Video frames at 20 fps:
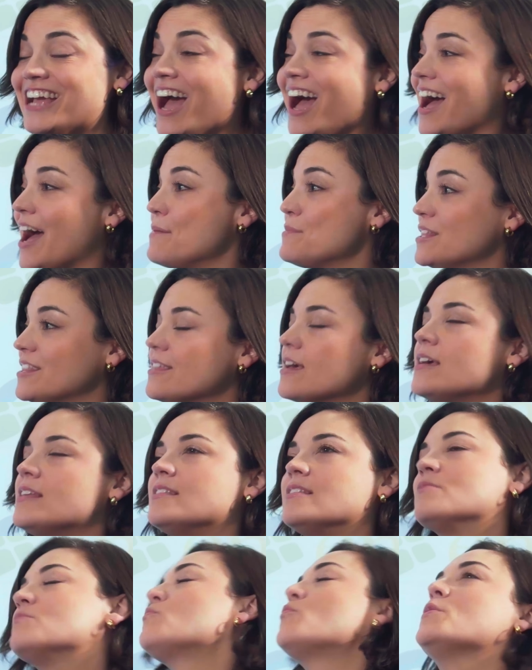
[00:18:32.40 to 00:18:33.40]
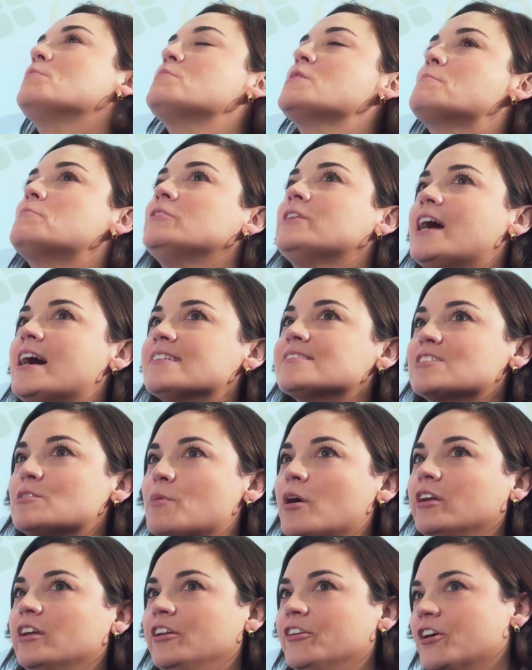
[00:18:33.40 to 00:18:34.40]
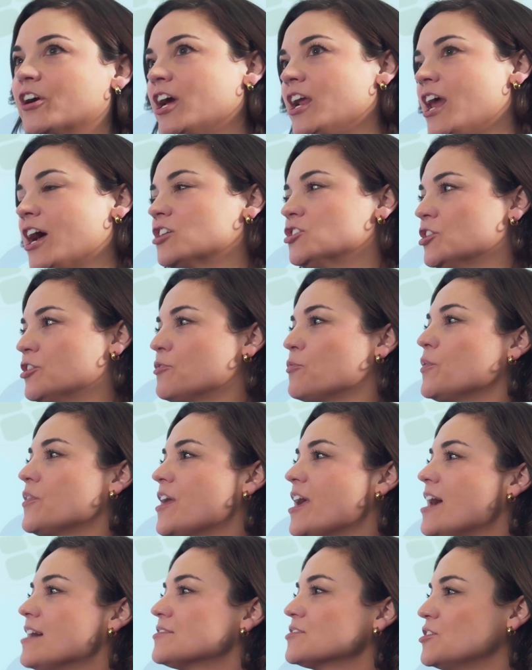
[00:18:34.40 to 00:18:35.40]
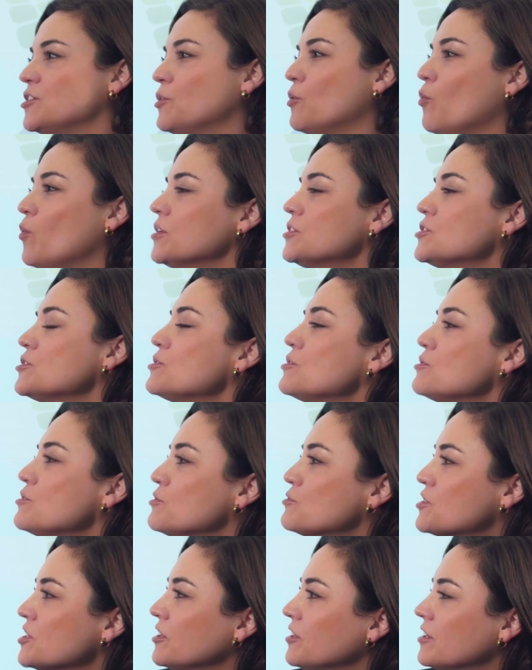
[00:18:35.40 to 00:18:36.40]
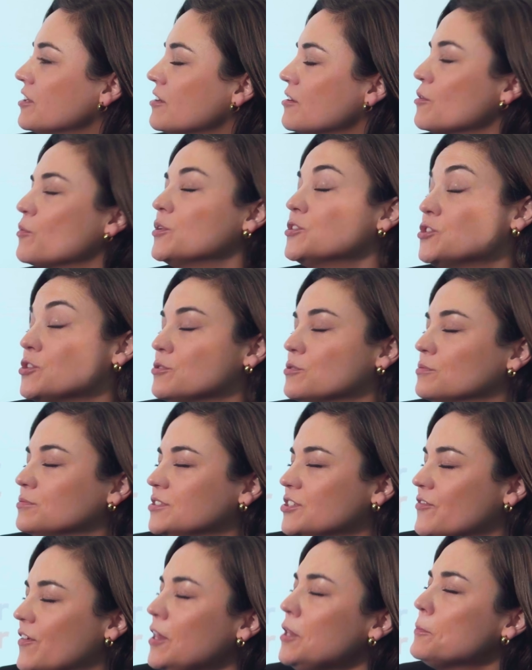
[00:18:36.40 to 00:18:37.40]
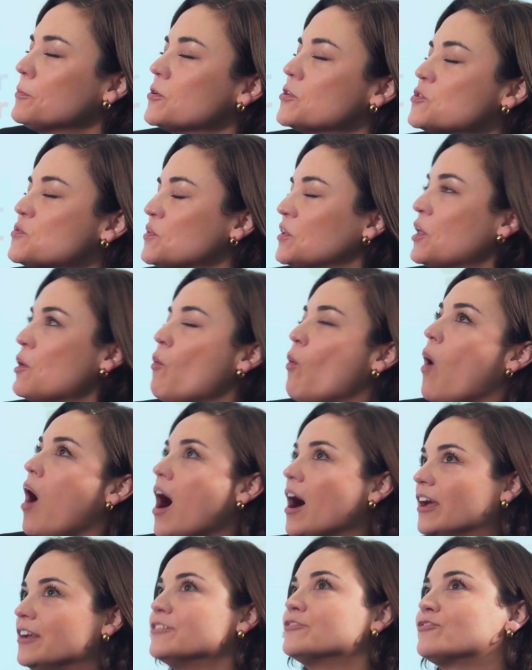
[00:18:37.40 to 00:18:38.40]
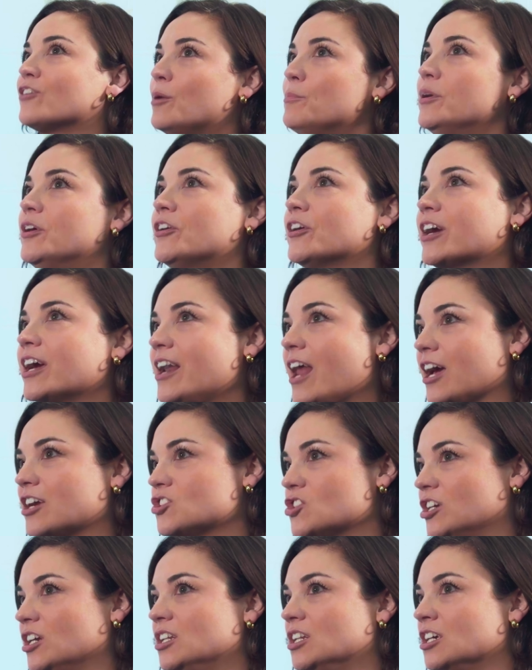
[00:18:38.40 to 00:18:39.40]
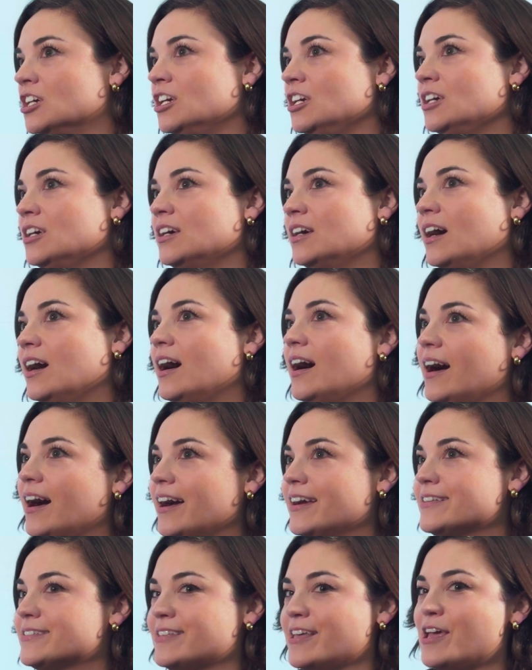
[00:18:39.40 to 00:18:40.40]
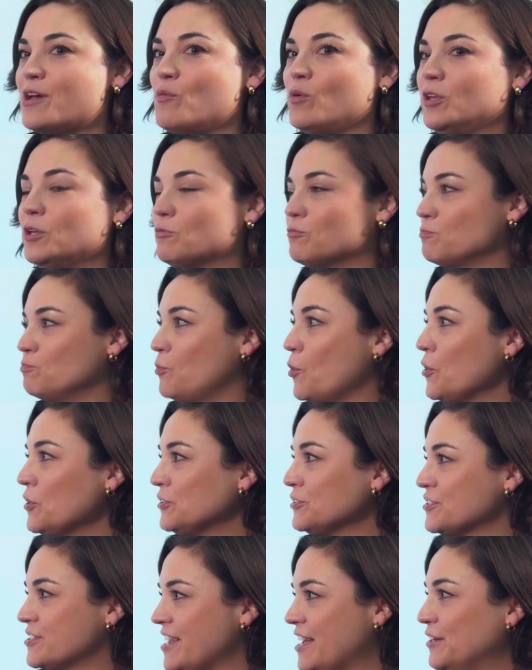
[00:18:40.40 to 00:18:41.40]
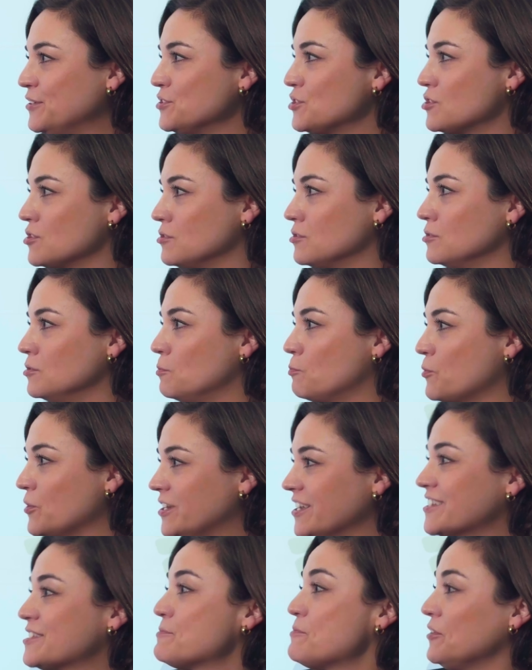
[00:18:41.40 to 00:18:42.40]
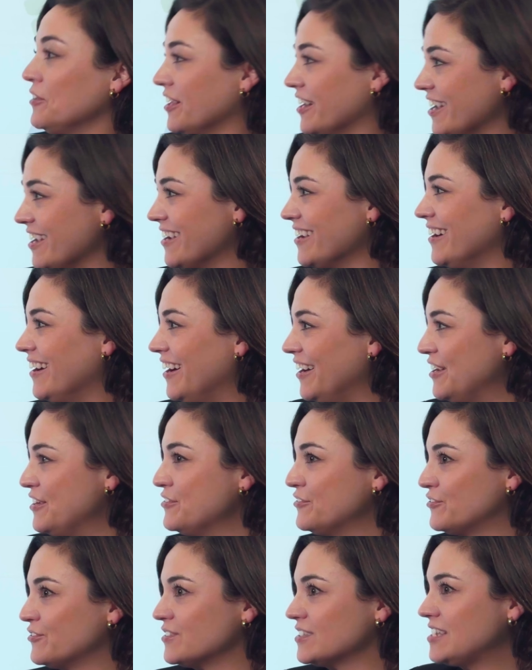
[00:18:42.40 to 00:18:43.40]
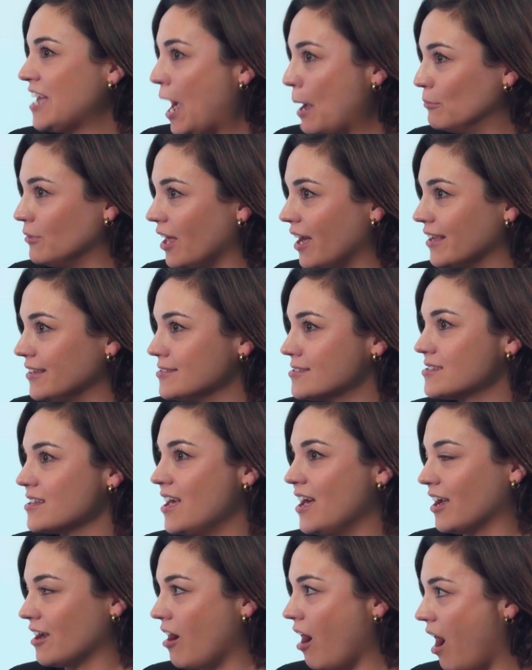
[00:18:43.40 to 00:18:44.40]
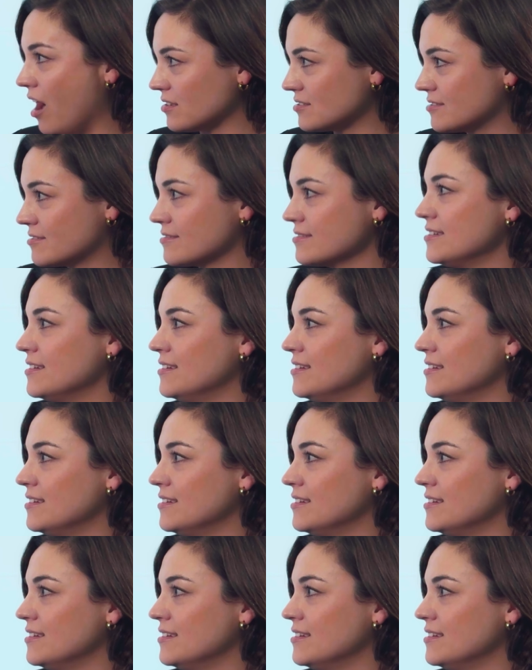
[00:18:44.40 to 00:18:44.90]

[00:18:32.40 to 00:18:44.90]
Yeah. I mean, and when people ask about interconnection, or when they ask, what do utility or what do developers really want from interconnection, I say, well, it boils down to predictability of timelines and costs.